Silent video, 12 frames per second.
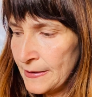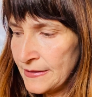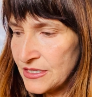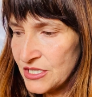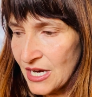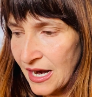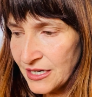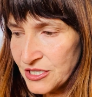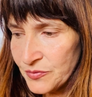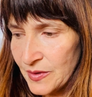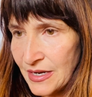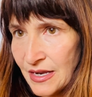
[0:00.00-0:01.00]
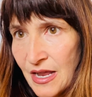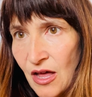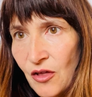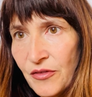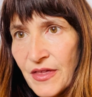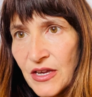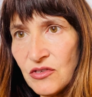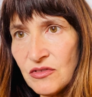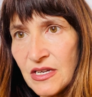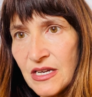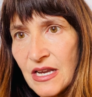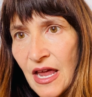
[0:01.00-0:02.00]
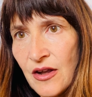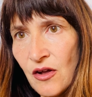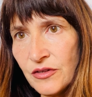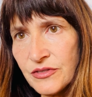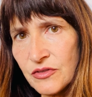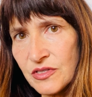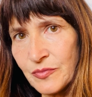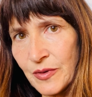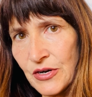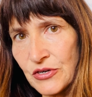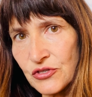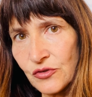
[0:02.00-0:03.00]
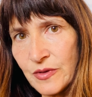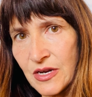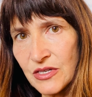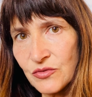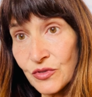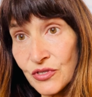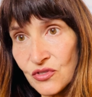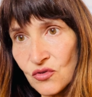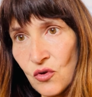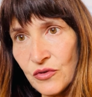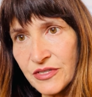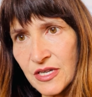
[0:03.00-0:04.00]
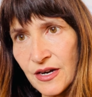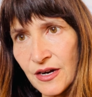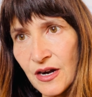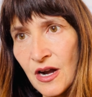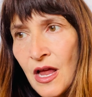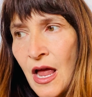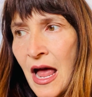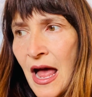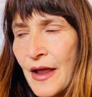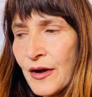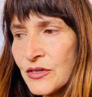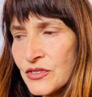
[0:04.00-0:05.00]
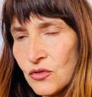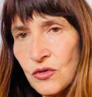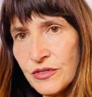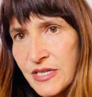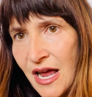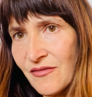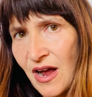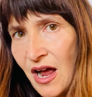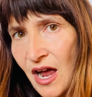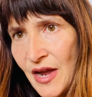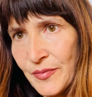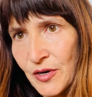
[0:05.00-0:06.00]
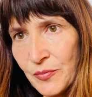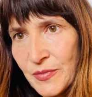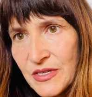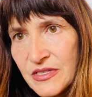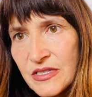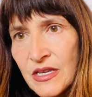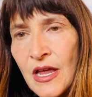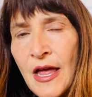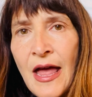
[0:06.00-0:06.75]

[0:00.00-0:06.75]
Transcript: detachment and health that you need and also spiritual because we're souls here and our souls have a high purpose